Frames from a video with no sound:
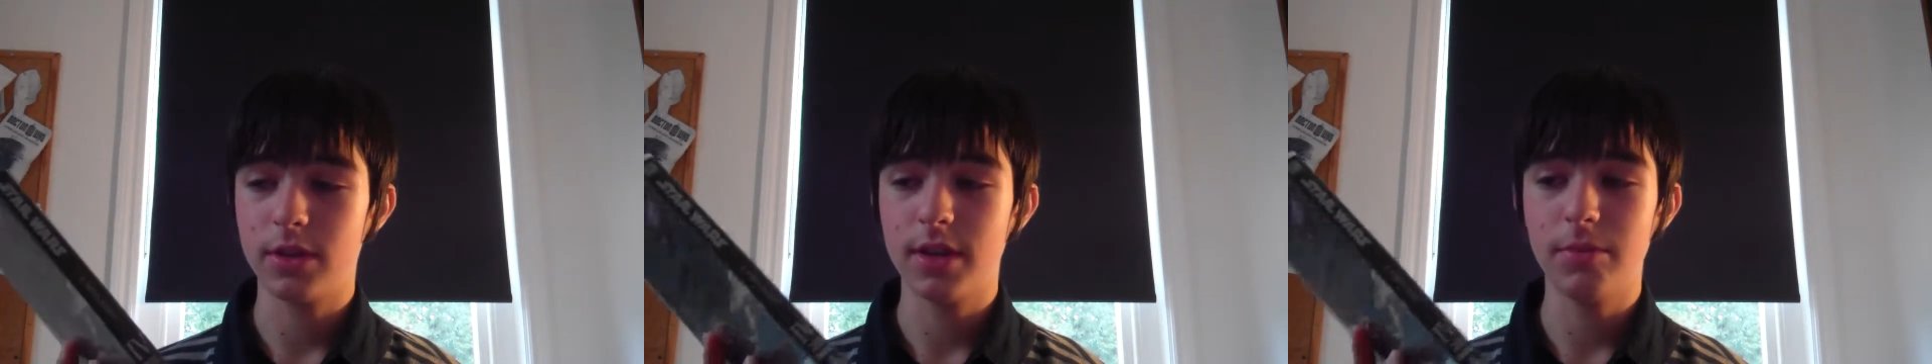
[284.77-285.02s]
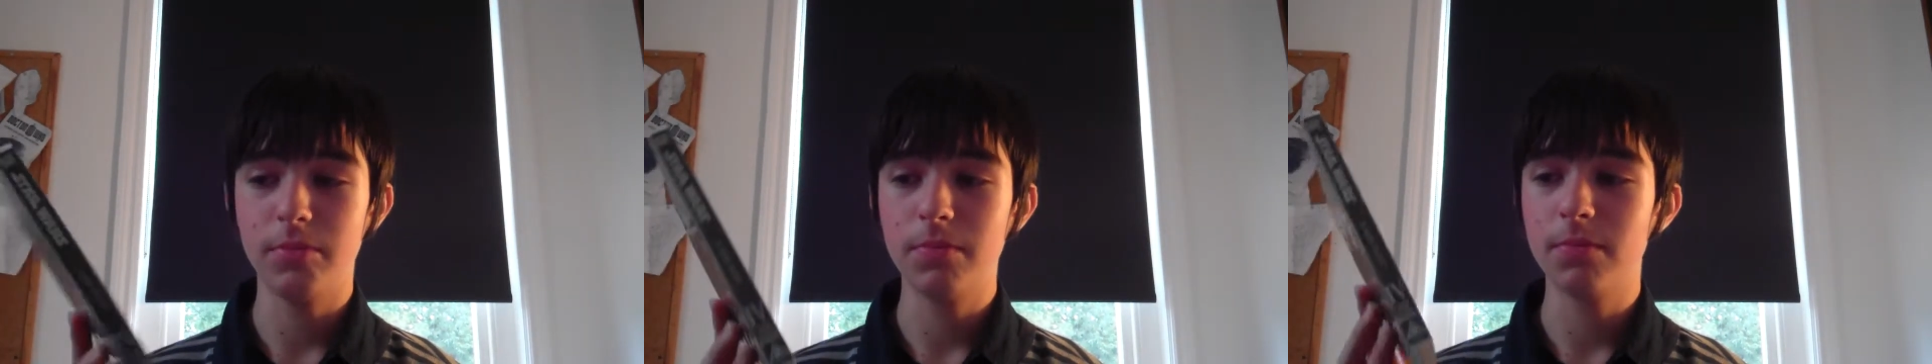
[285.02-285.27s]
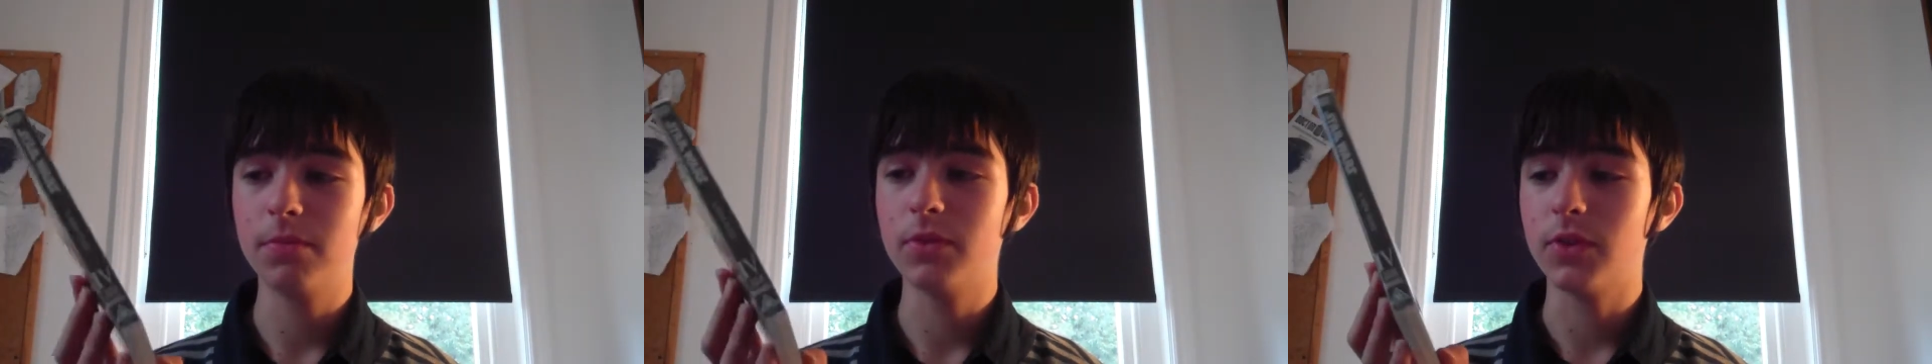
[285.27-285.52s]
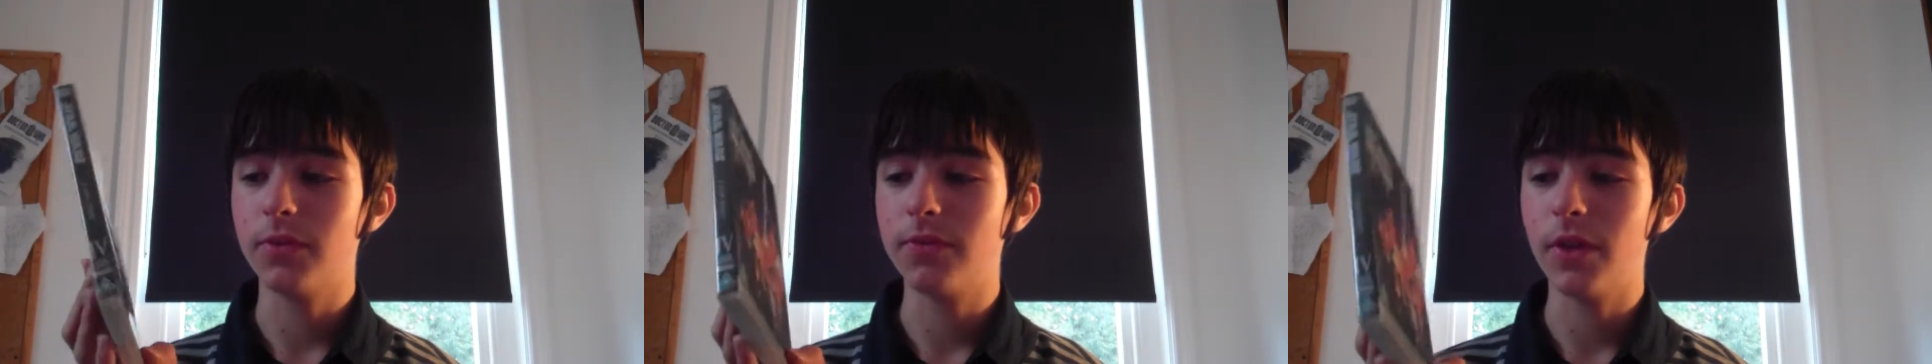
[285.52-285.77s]
it was
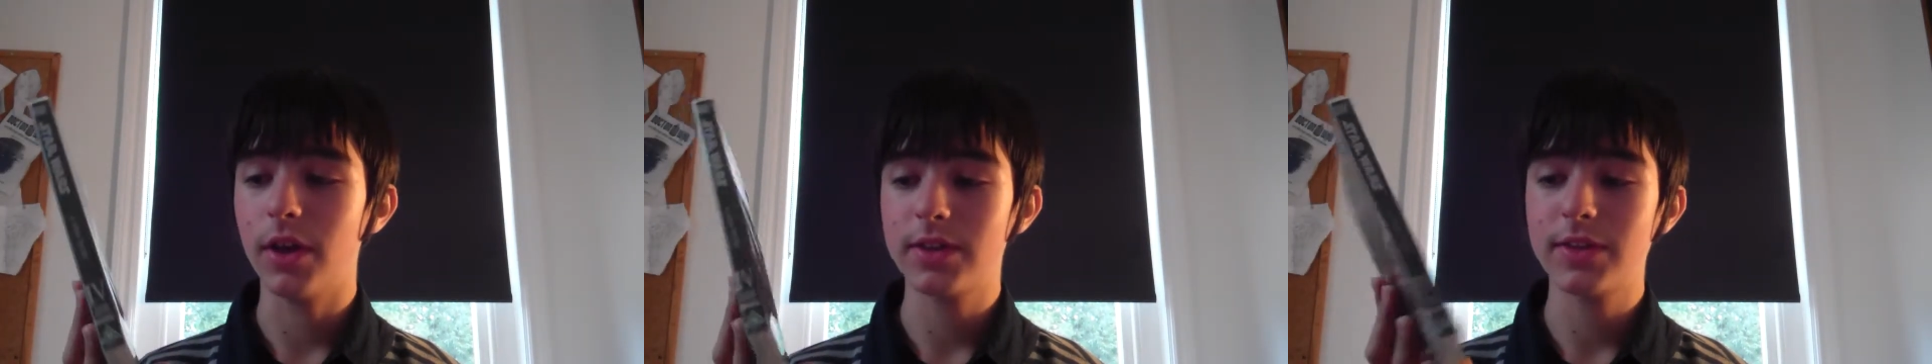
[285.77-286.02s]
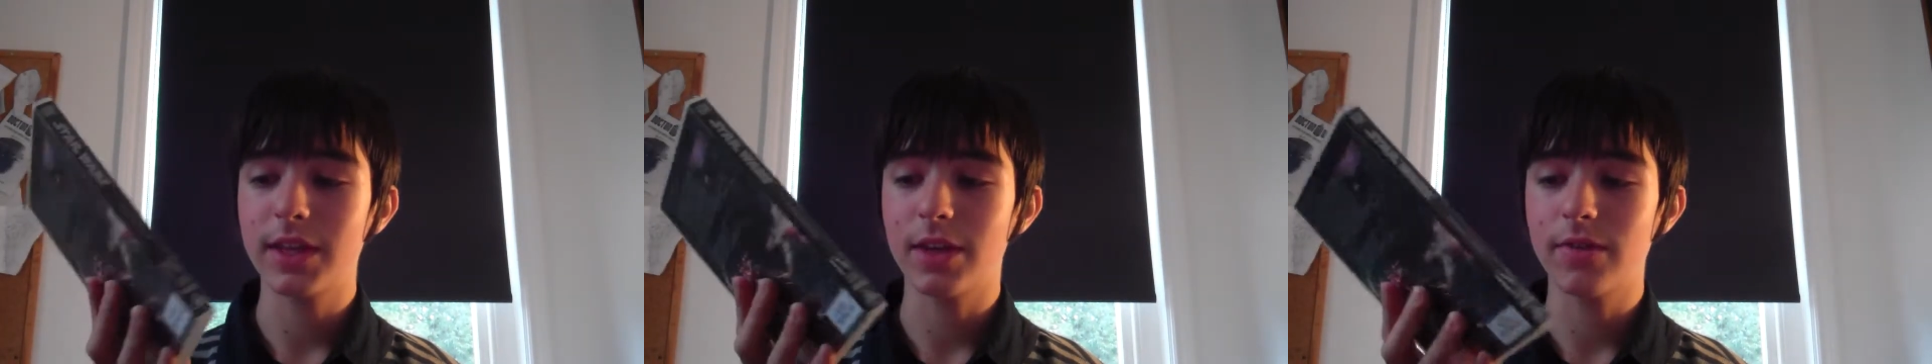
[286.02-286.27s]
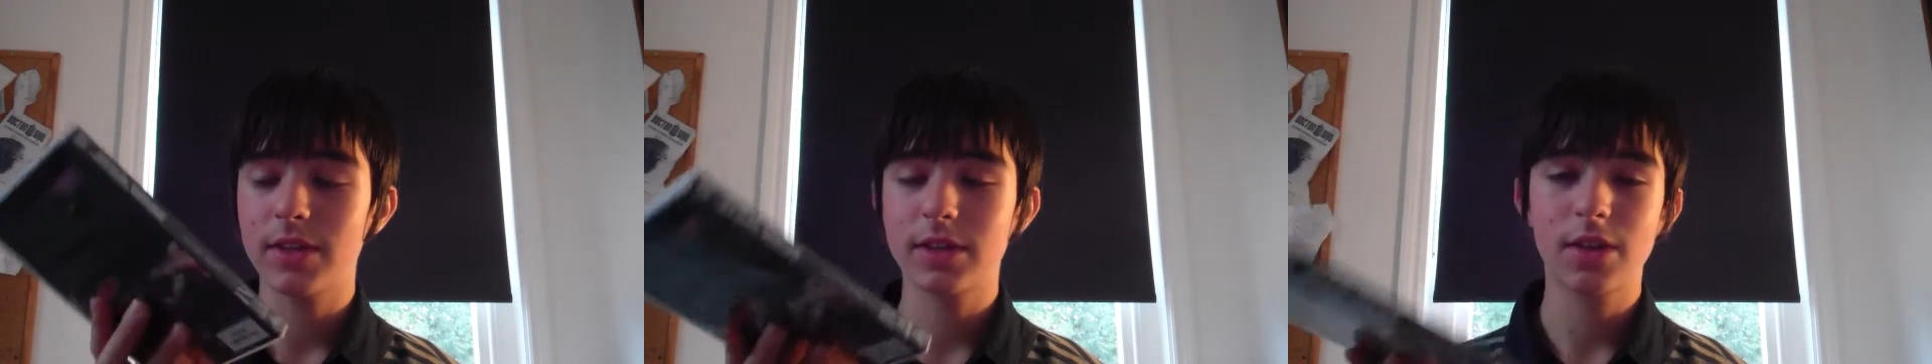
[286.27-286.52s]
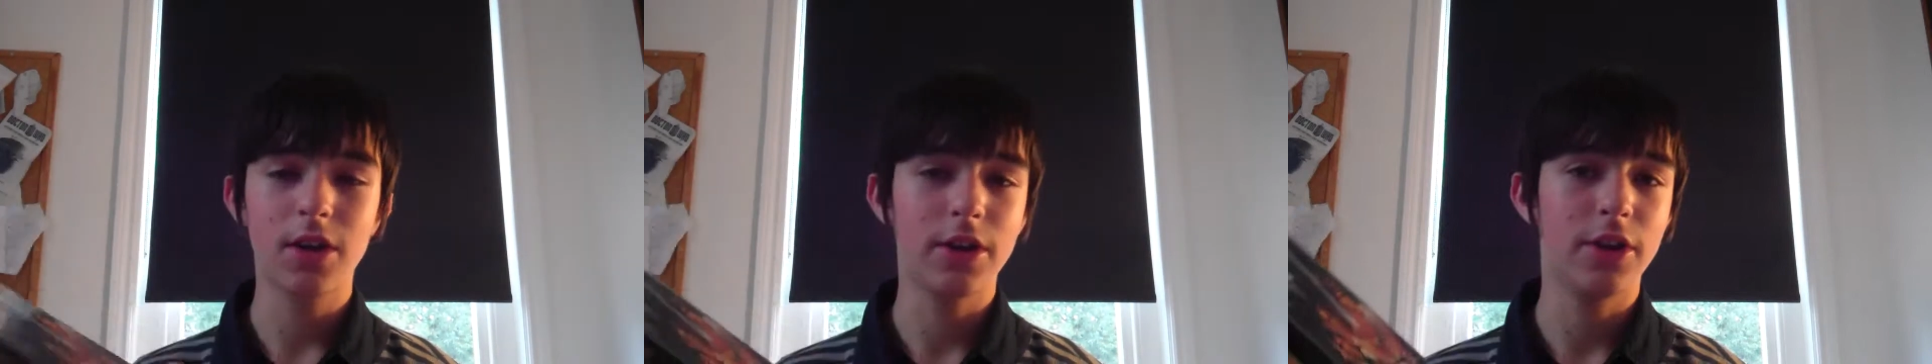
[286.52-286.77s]
the first thing of its
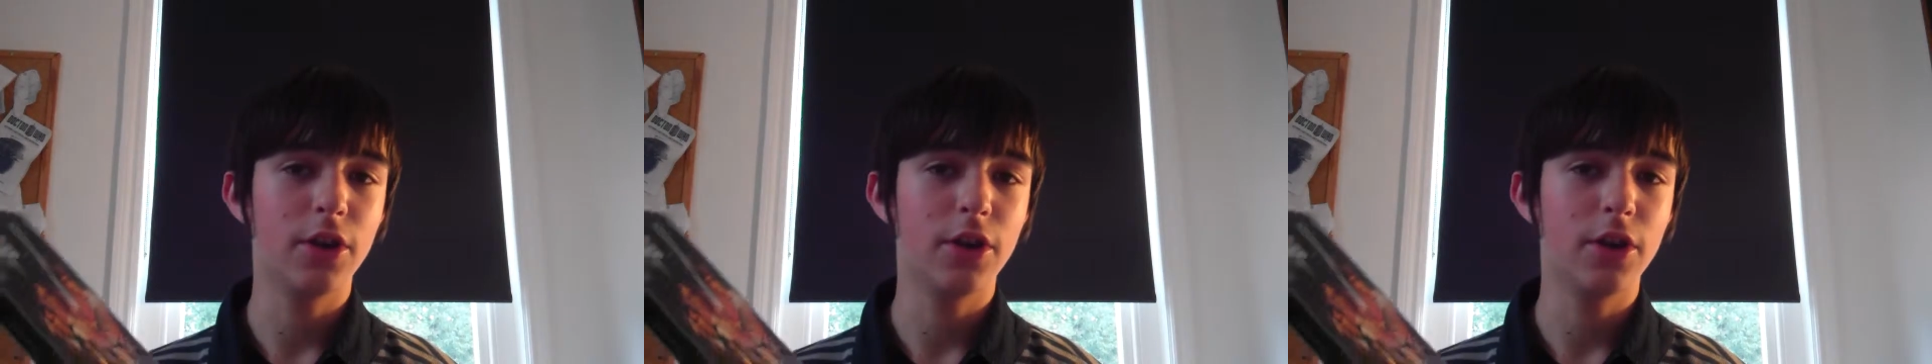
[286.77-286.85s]
kind.